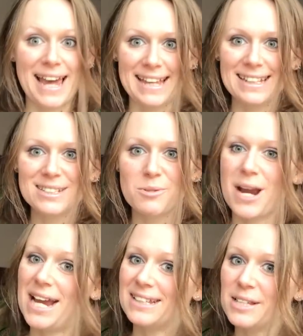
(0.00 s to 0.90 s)
gaining
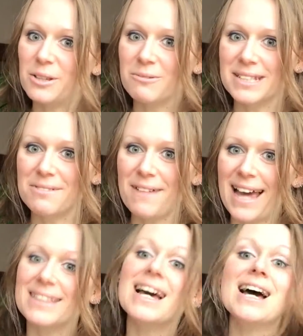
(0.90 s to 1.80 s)
strength and losing
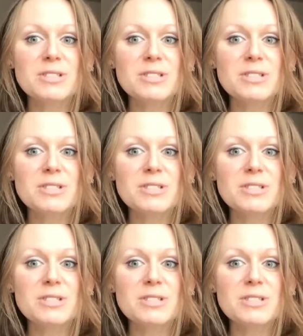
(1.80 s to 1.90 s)
fat,